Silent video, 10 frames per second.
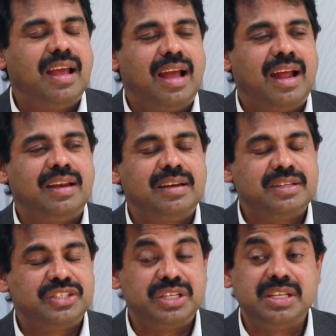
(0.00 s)
And
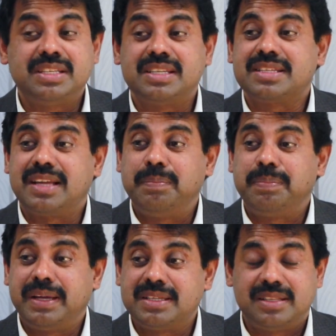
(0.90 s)
Jesus
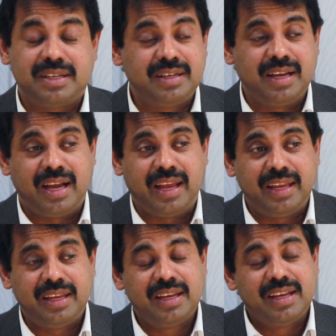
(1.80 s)
compares the
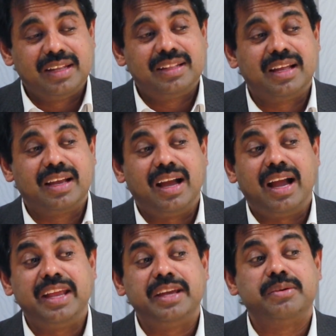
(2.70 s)

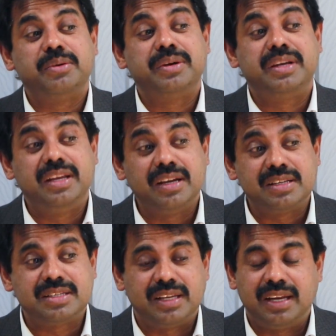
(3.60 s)
guy who
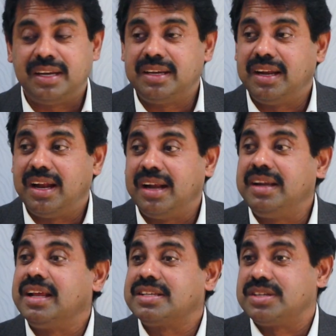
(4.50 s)
hears it
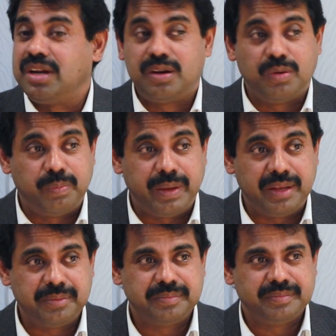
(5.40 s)
and does not obey,